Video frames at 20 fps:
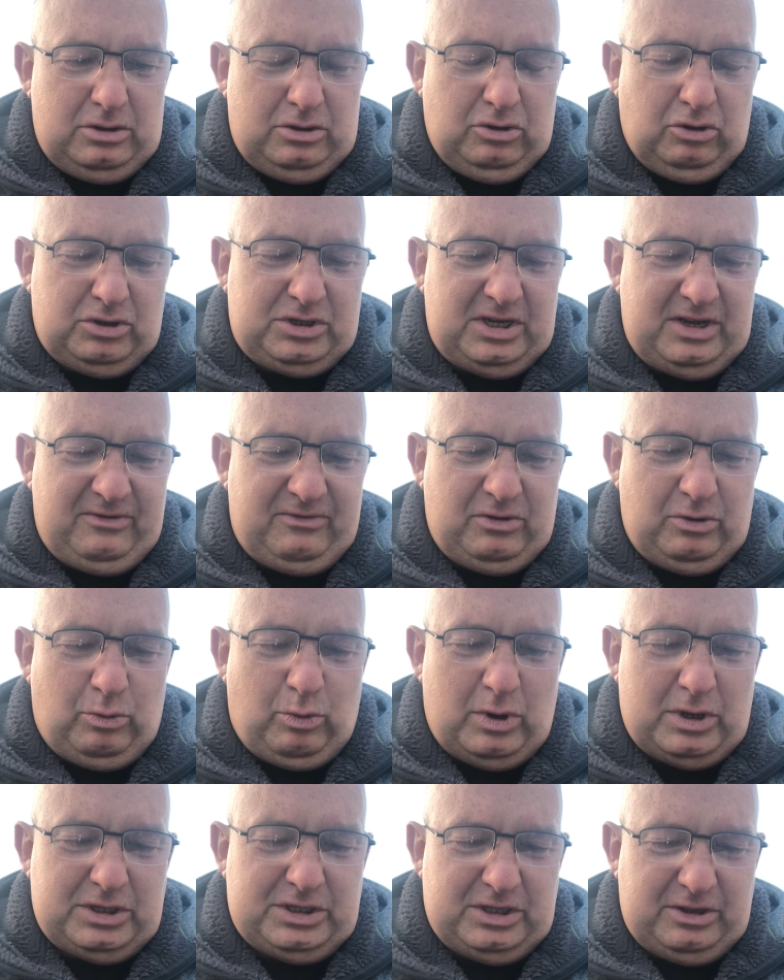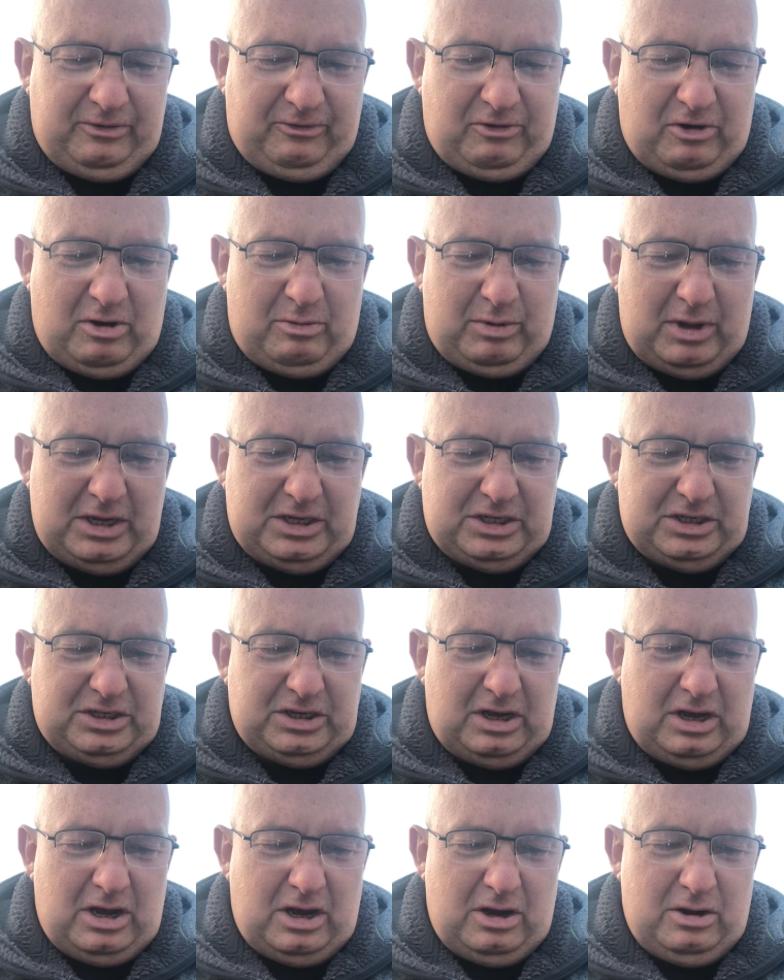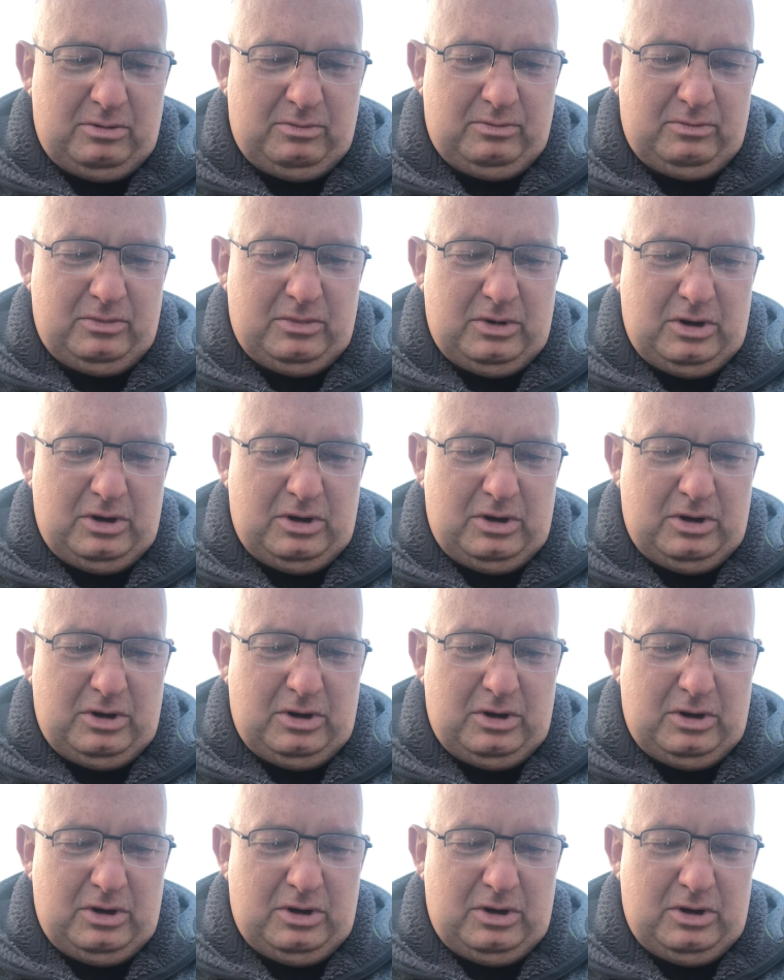Not even the ones in the fireplaces at home.